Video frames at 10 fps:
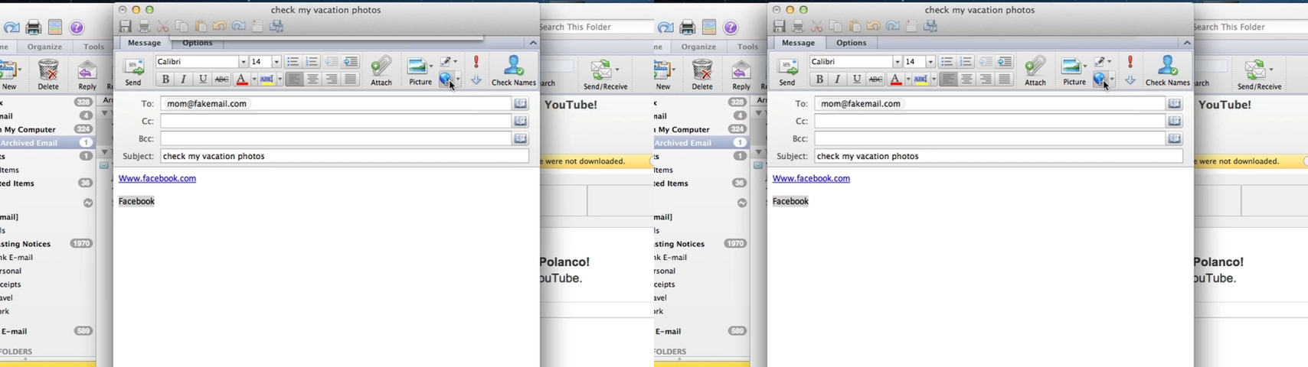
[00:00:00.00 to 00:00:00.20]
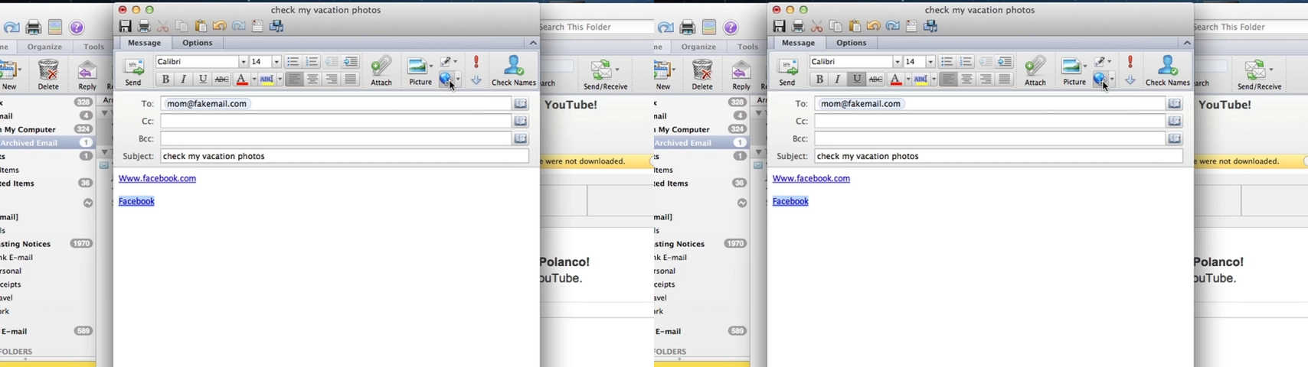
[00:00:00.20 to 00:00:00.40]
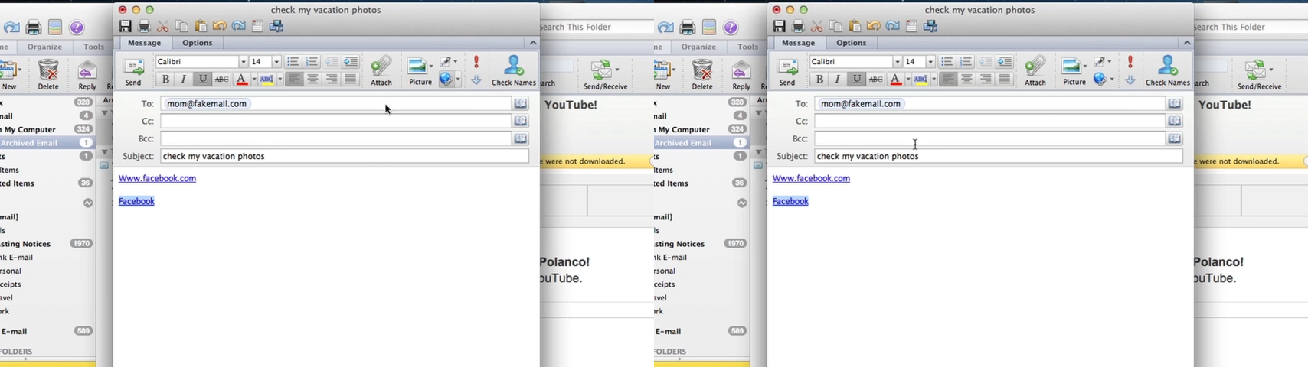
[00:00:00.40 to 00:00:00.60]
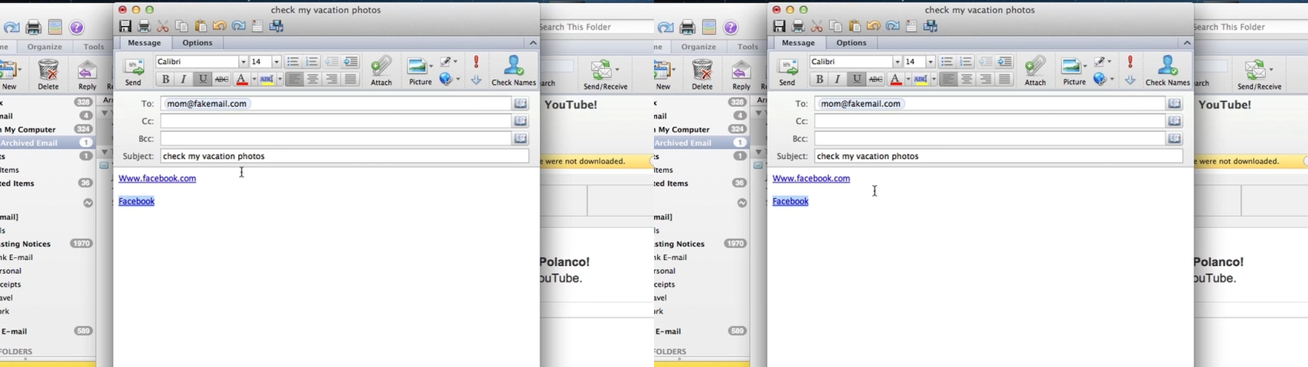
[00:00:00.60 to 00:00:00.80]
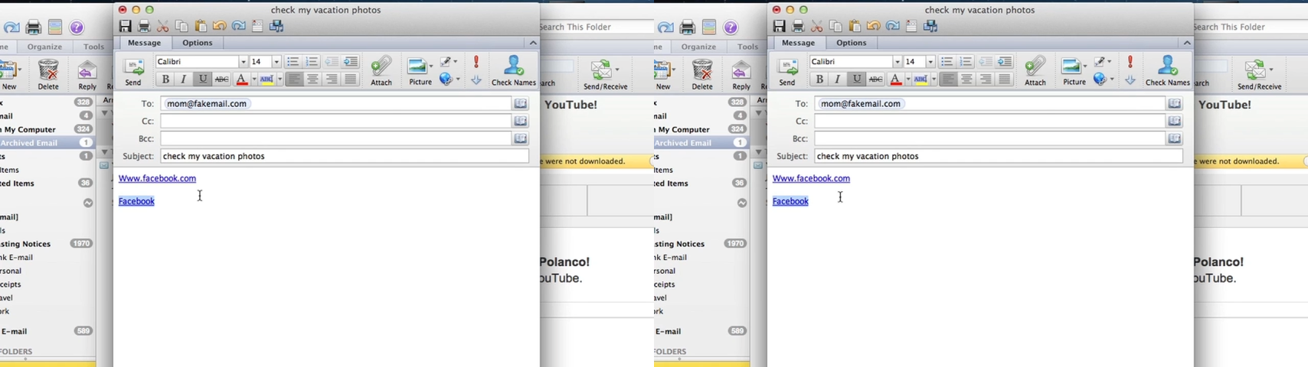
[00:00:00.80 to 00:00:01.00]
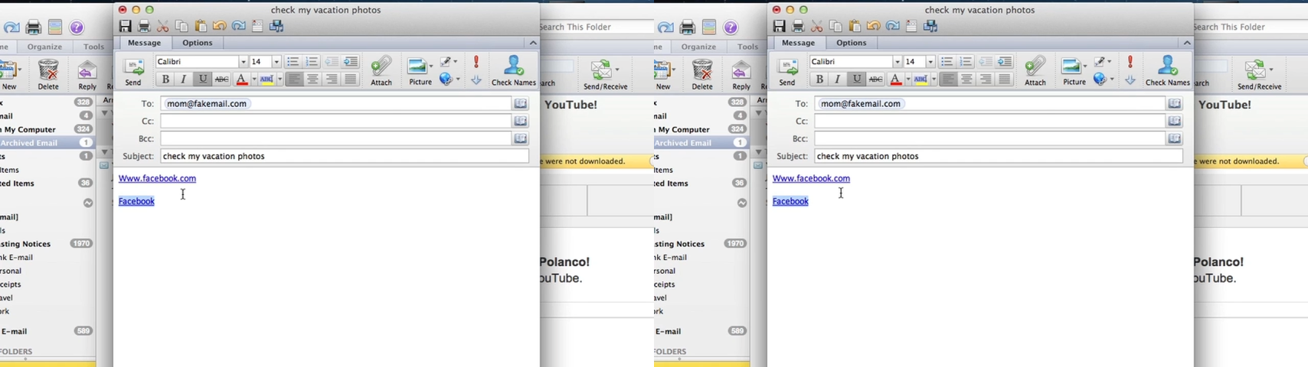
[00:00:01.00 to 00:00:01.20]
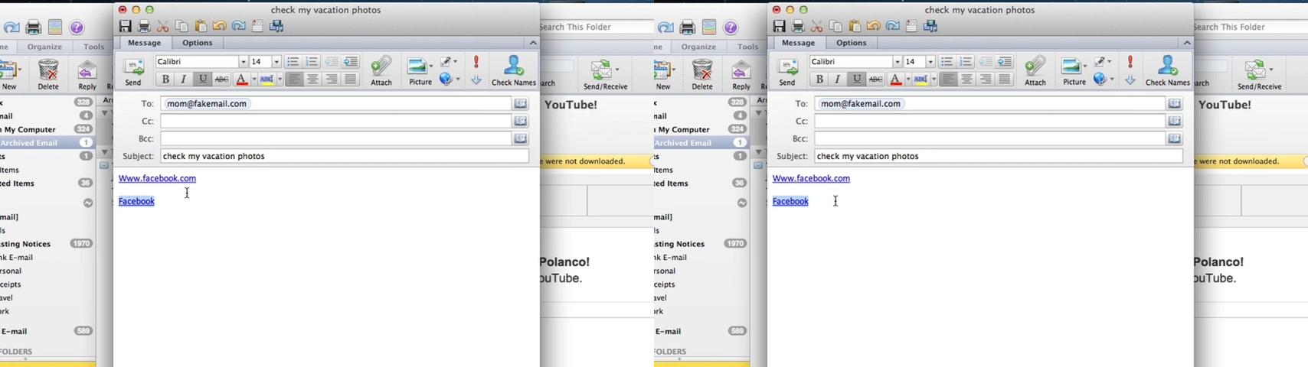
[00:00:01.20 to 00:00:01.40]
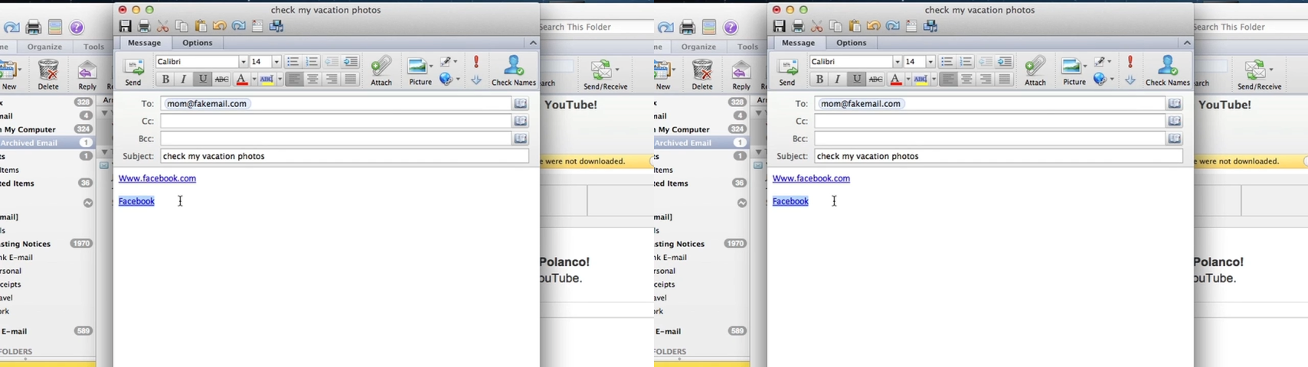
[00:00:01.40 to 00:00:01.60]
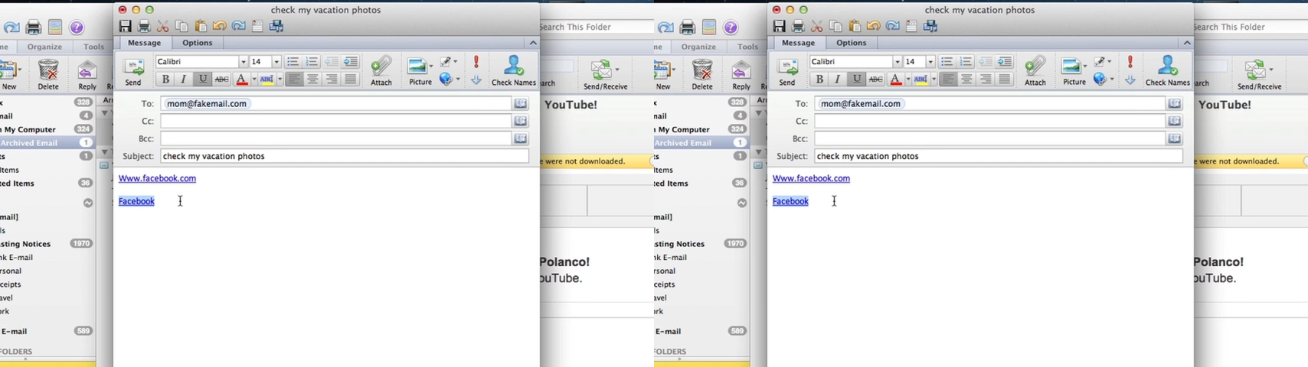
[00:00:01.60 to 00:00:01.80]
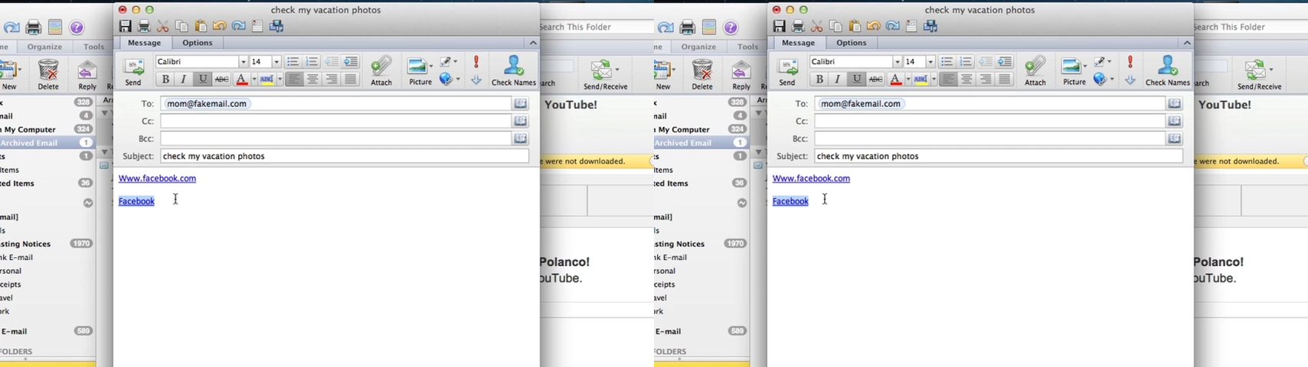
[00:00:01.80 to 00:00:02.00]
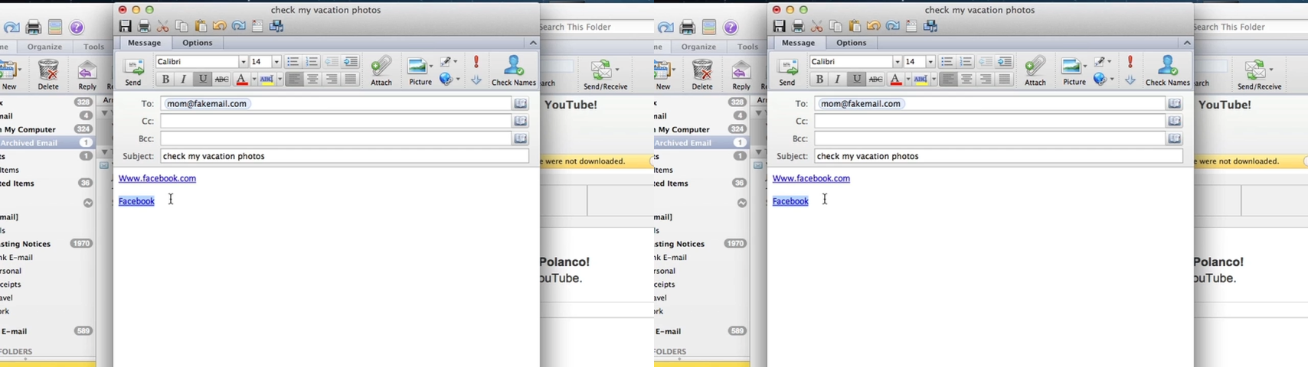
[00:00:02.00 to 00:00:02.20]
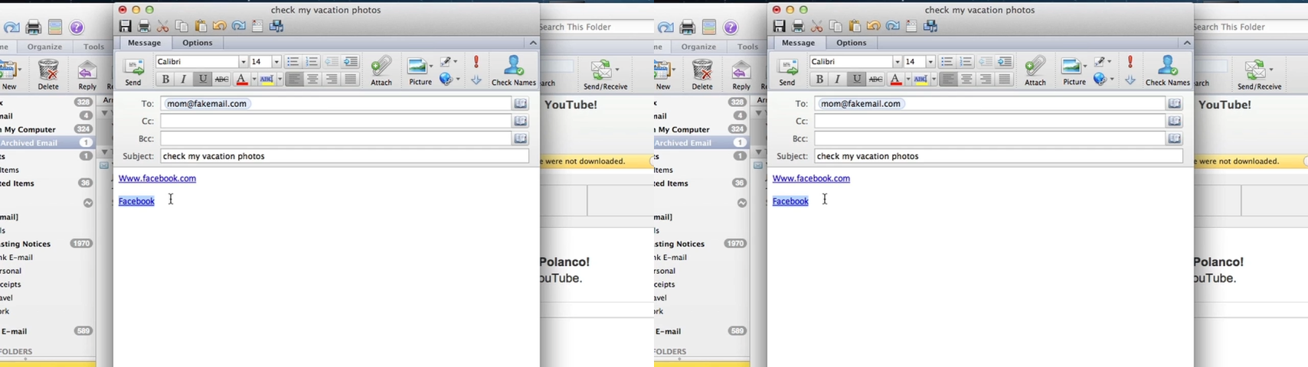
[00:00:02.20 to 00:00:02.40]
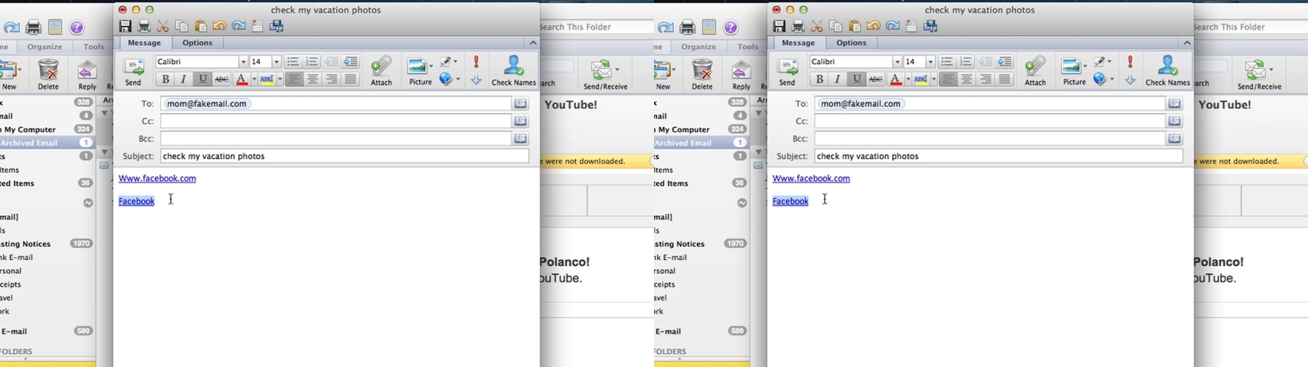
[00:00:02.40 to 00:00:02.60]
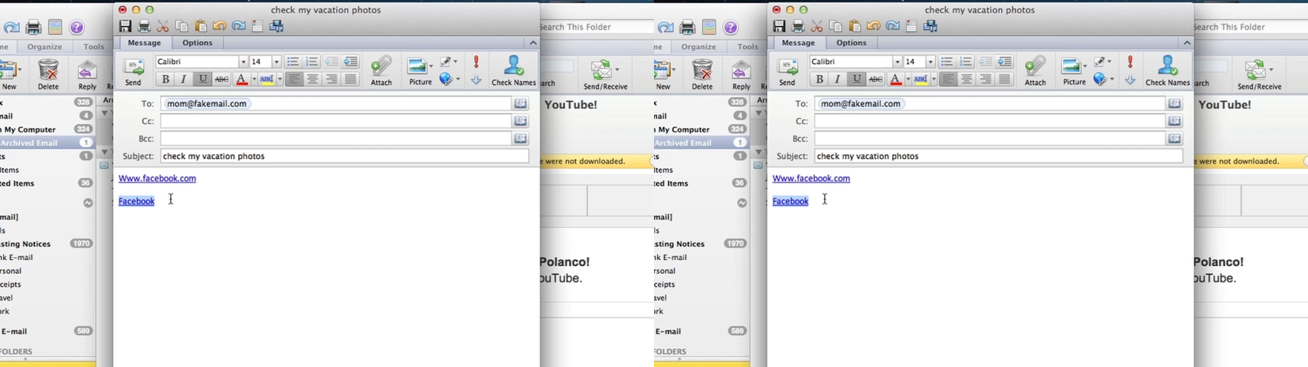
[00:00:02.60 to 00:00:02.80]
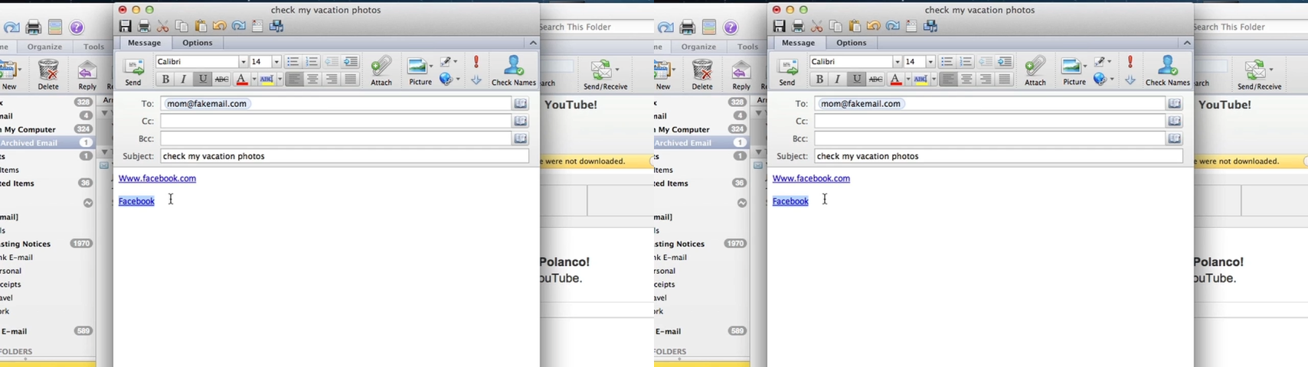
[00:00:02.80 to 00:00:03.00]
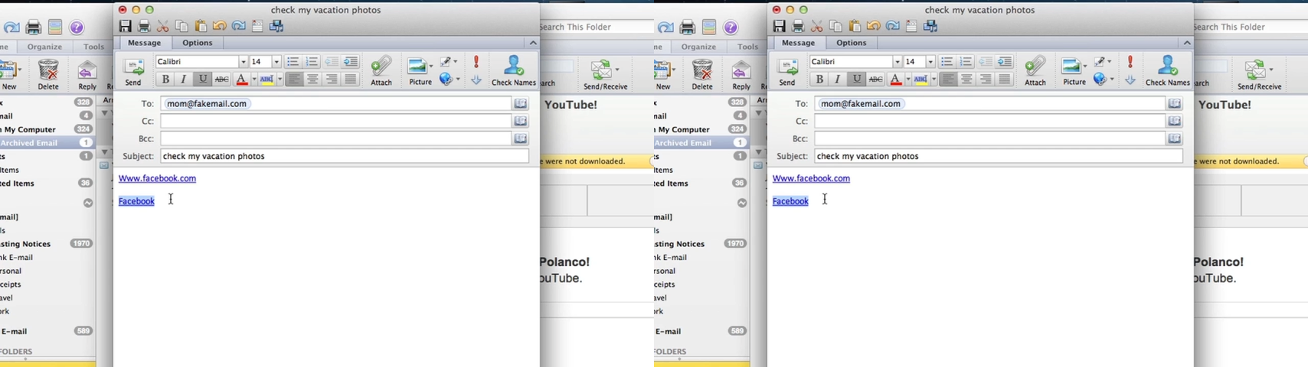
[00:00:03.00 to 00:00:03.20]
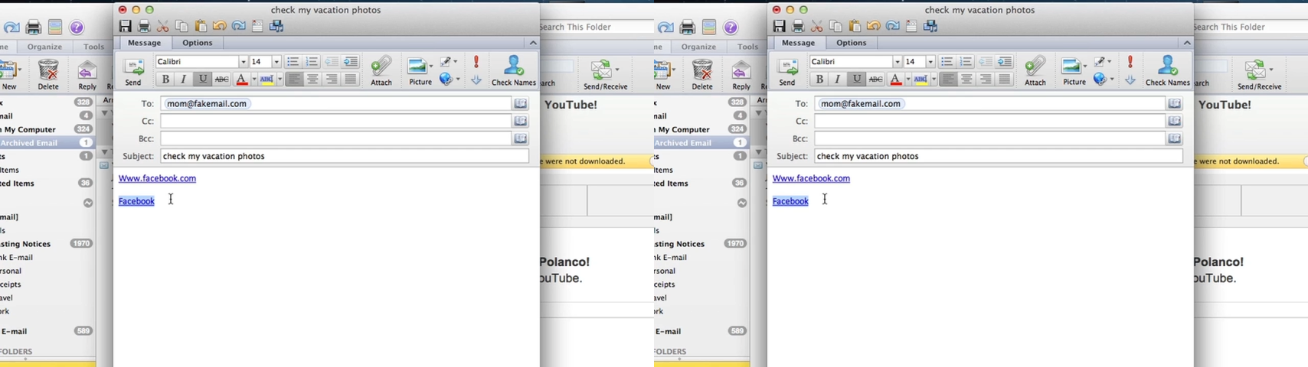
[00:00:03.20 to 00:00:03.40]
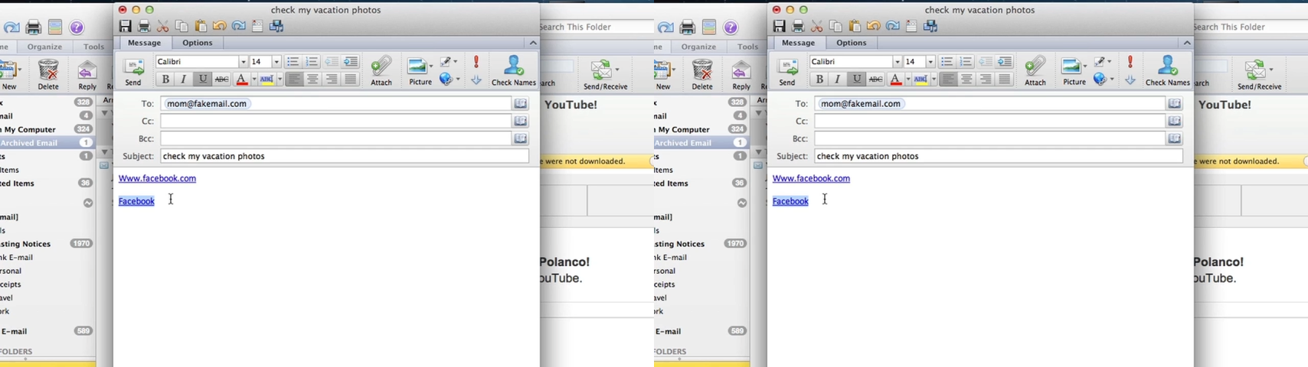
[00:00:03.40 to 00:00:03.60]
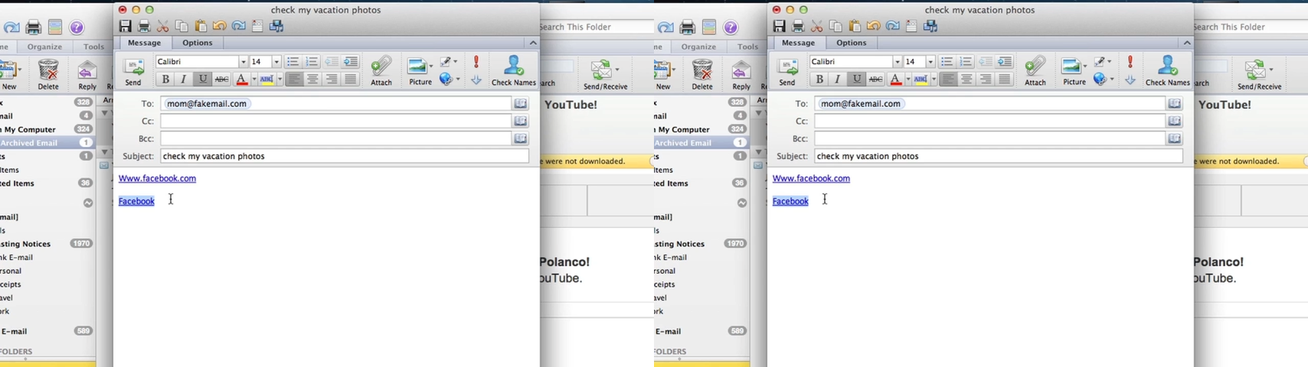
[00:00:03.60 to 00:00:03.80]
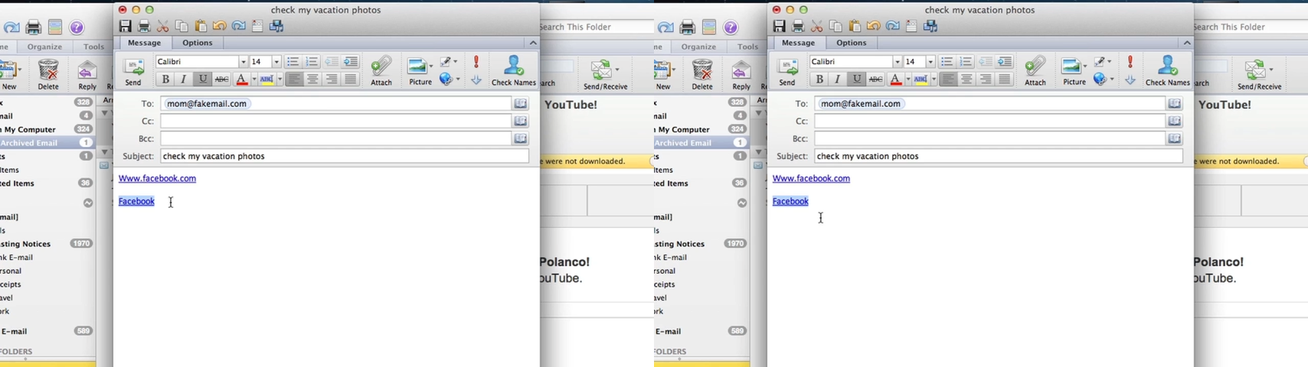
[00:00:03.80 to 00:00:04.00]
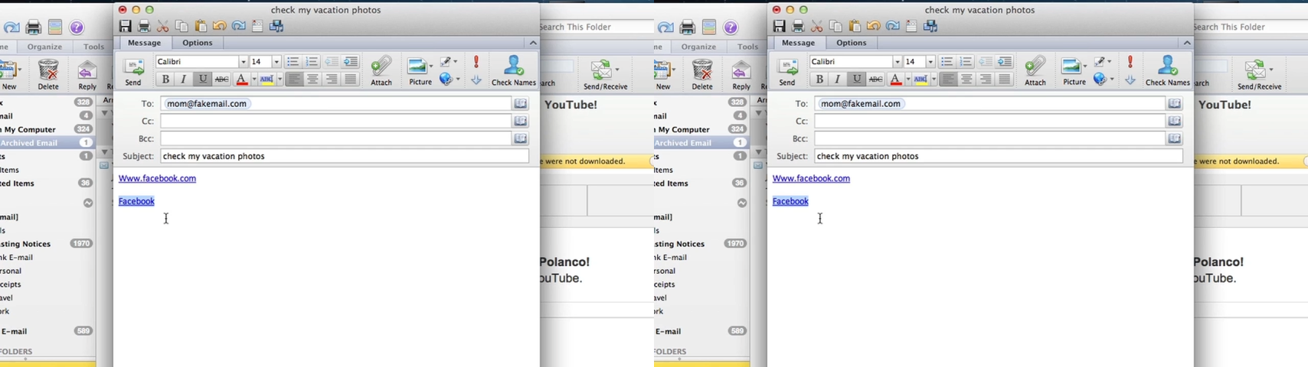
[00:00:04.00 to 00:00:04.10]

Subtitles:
[unreadable: no face in view]